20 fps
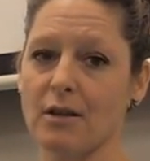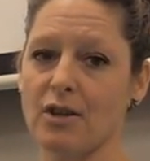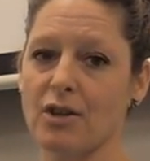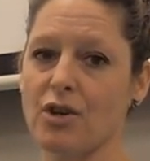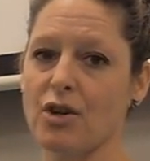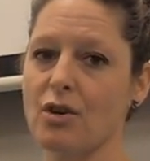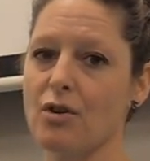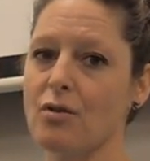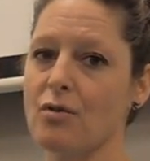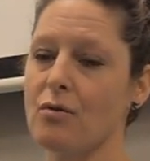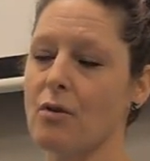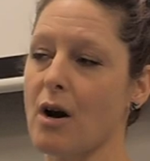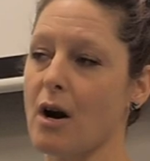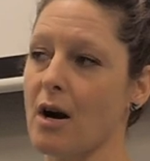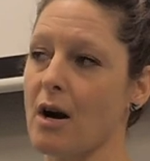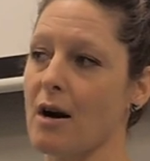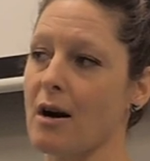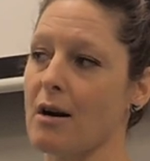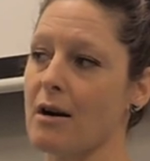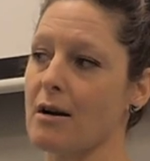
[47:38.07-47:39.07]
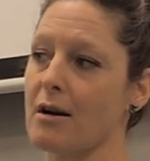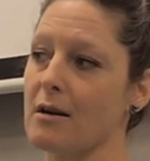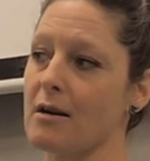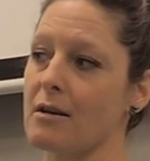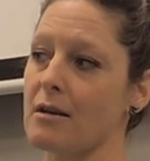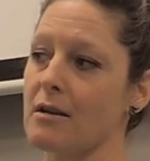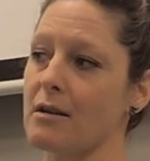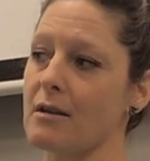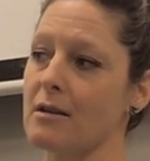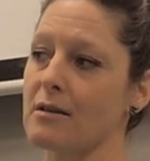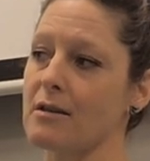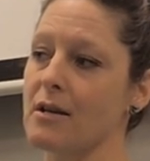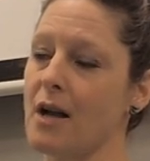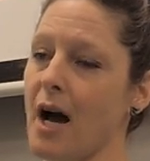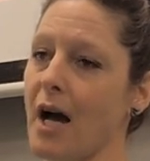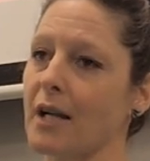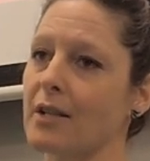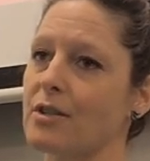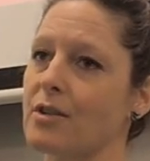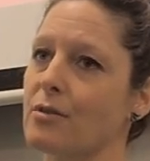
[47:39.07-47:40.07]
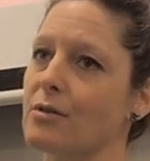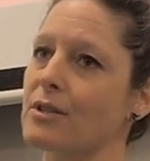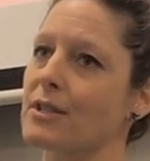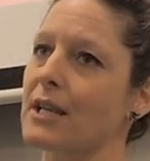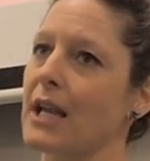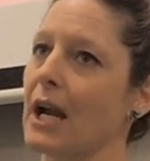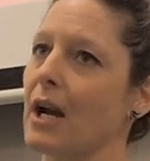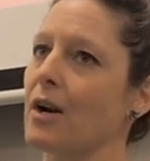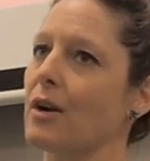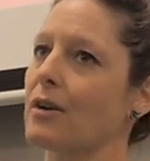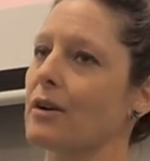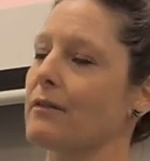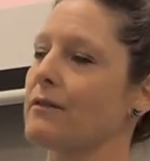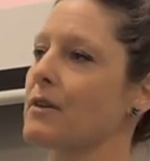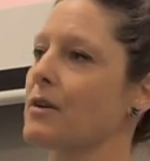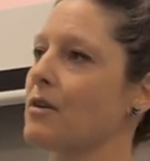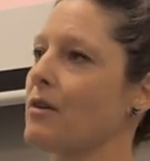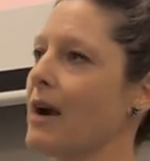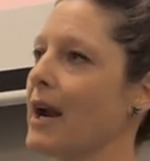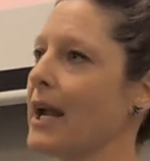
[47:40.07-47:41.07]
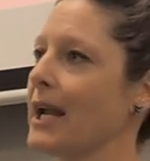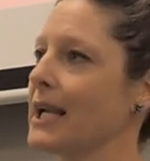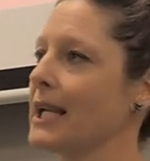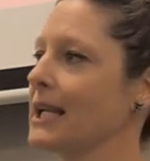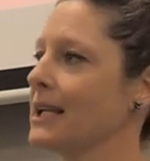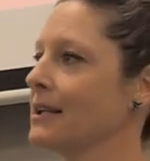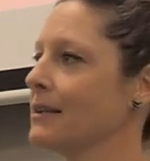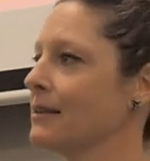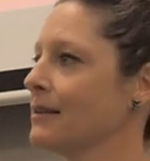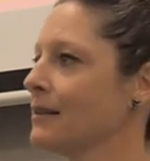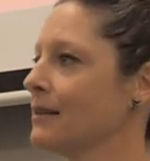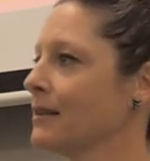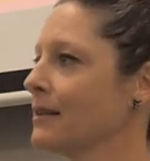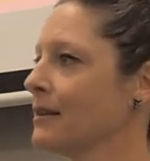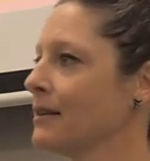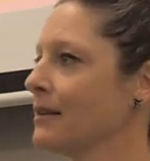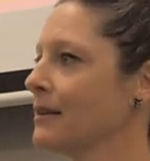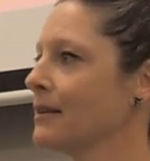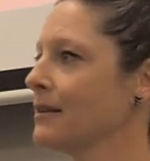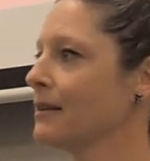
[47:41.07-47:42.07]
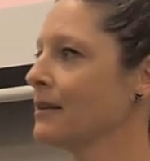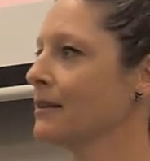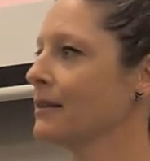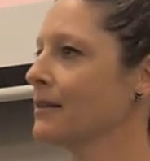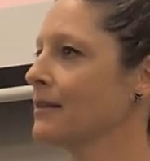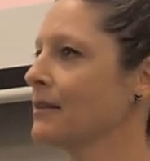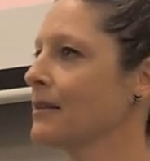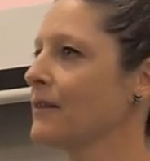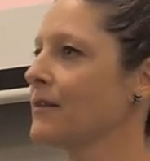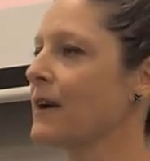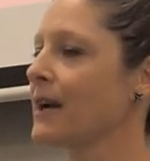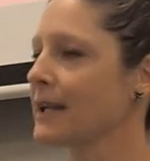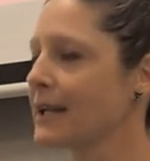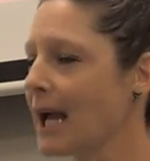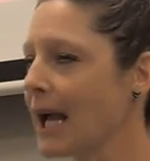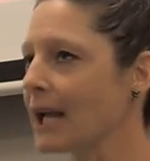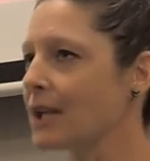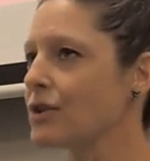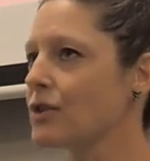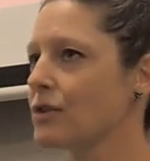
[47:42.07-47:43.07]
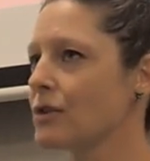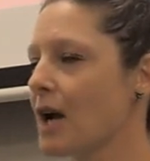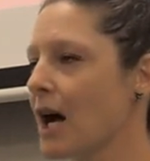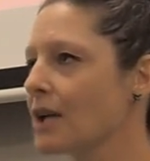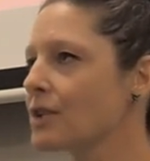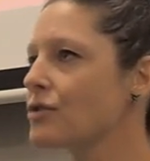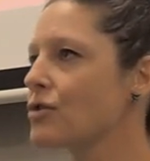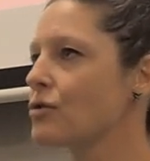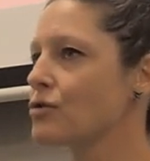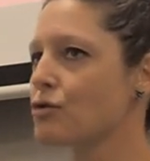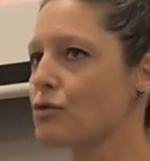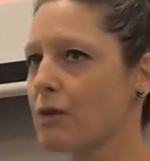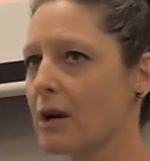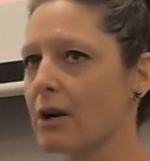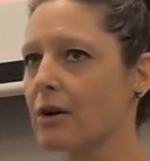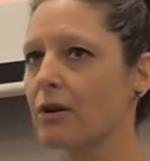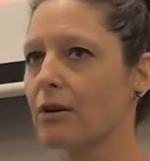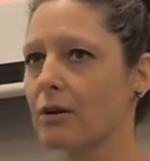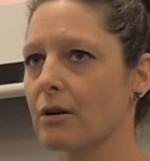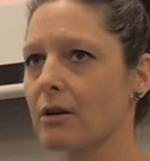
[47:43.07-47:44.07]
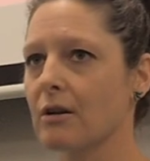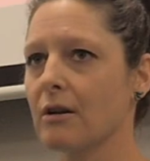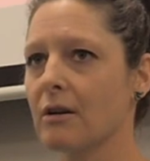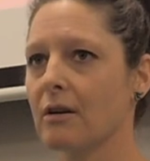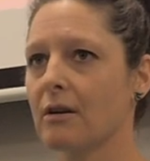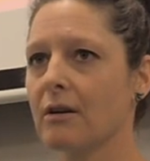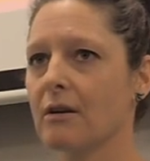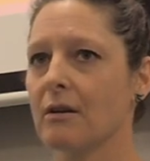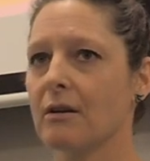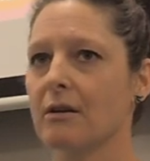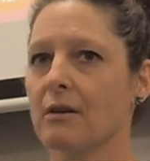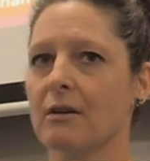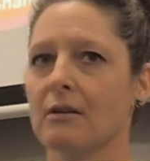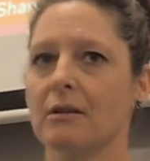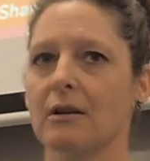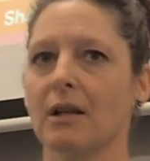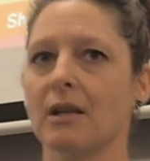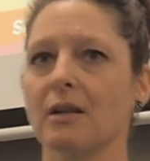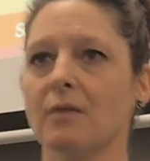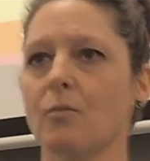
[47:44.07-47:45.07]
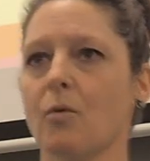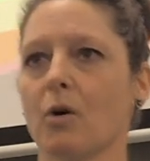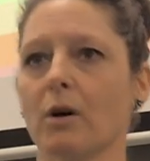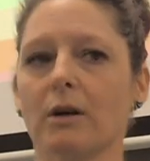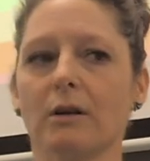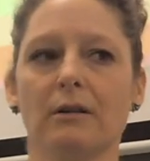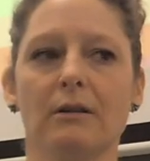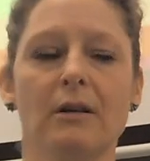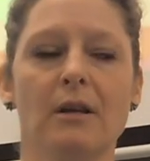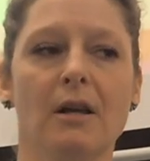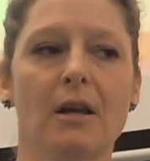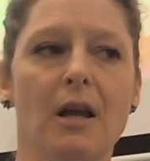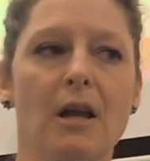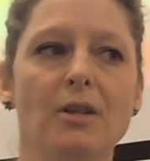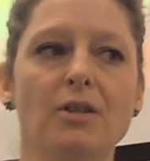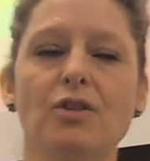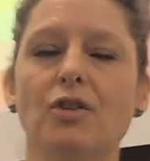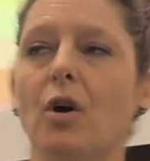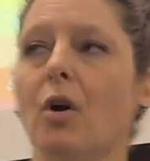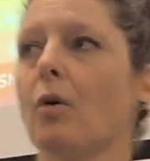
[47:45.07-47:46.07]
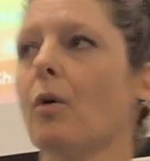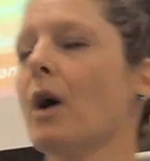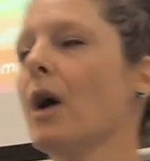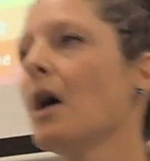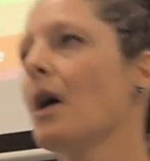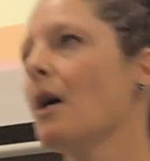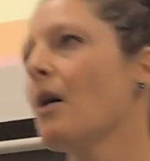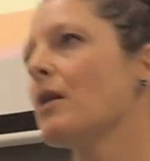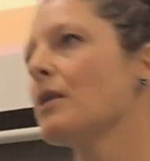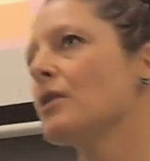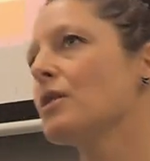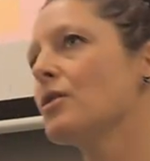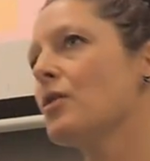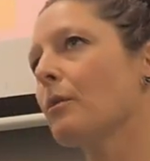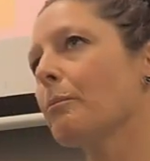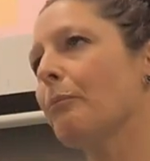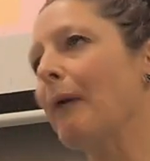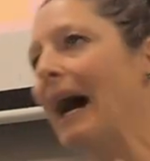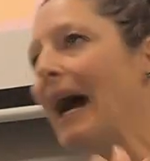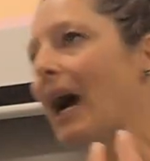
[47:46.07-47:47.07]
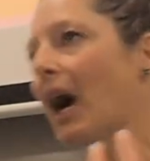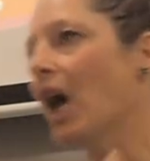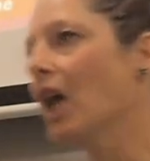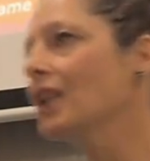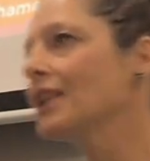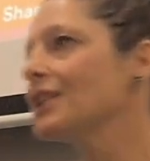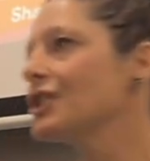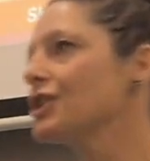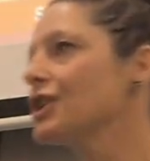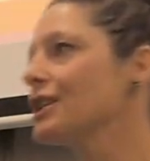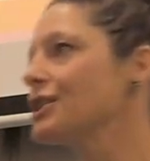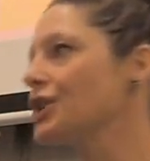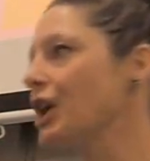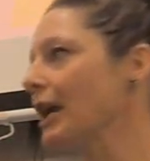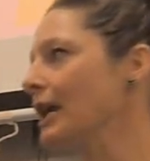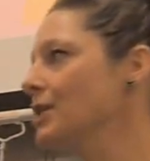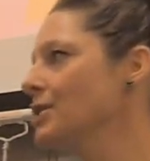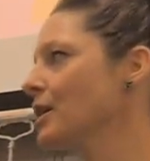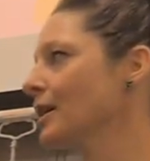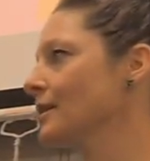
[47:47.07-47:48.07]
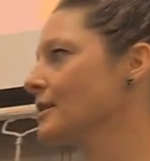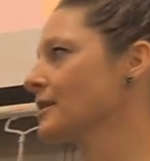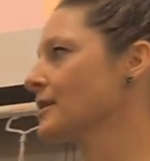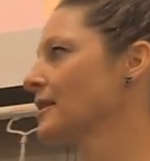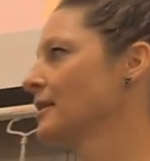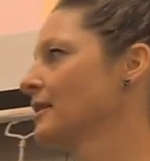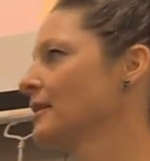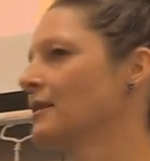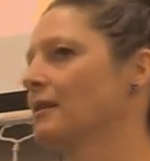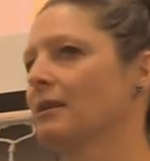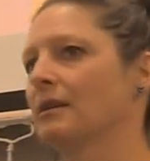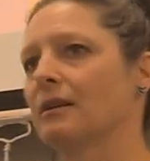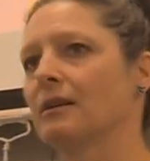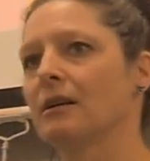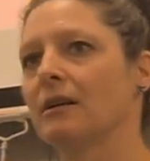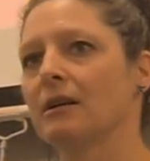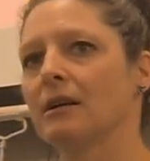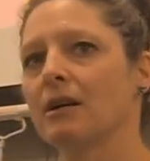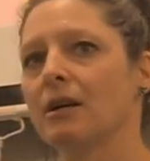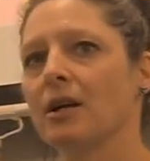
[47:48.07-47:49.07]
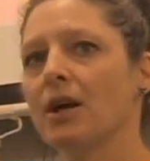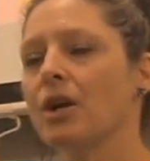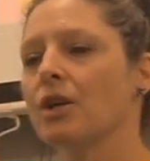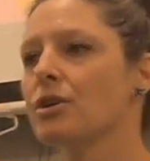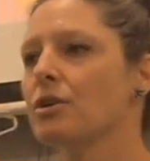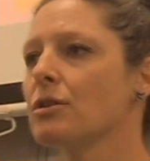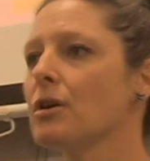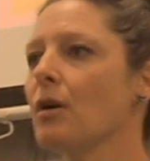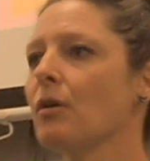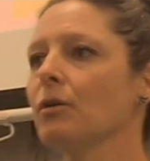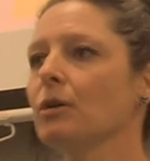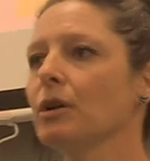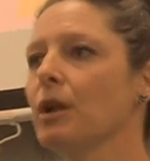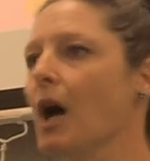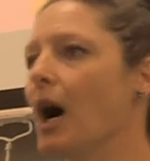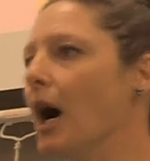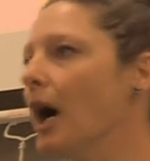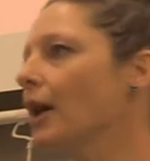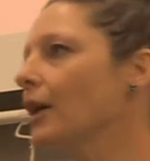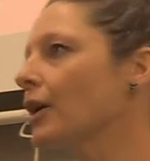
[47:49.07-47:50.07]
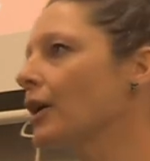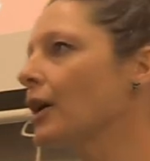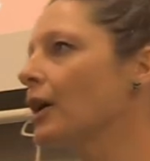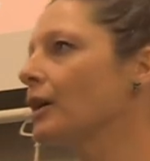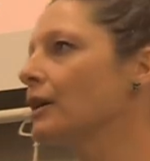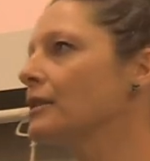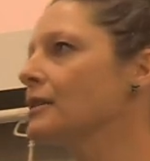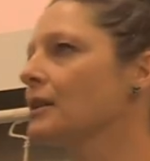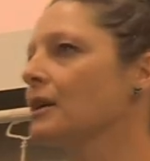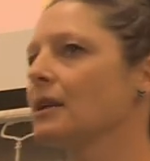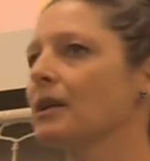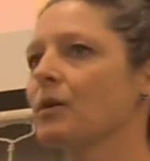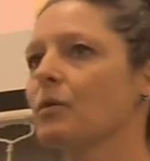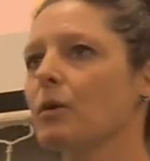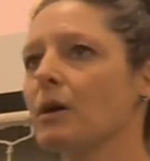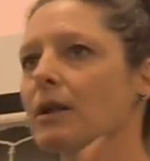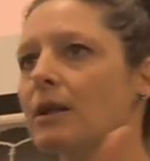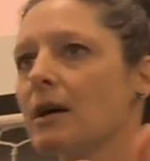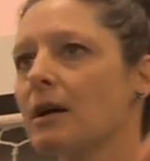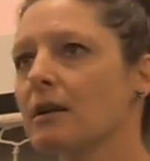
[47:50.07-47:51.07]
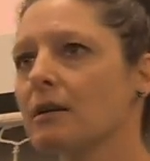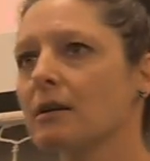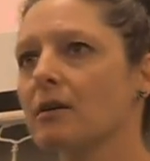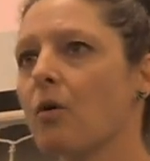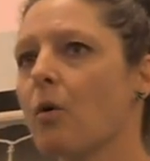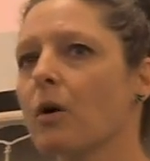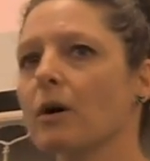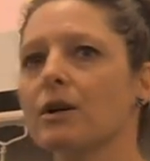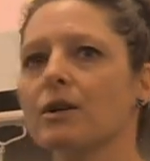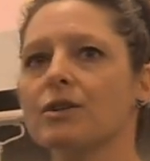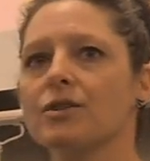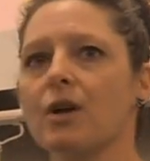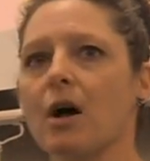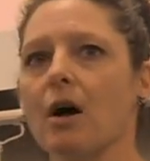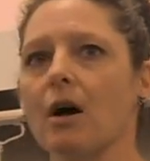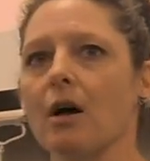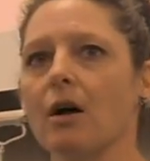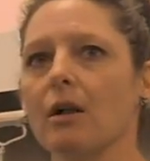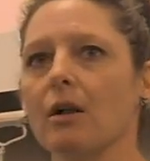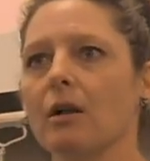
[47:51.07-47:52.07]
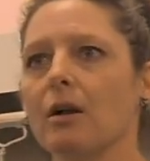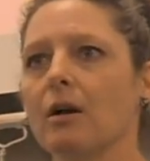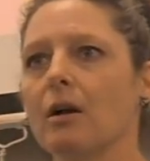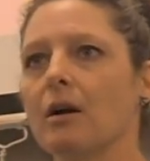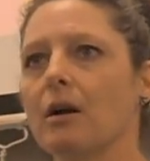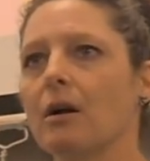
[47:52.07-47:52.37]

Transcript: you are not so scared of the gray. The, again, you're not so triggered anymore. And so your biology changes. You're no longer dealing with cortisol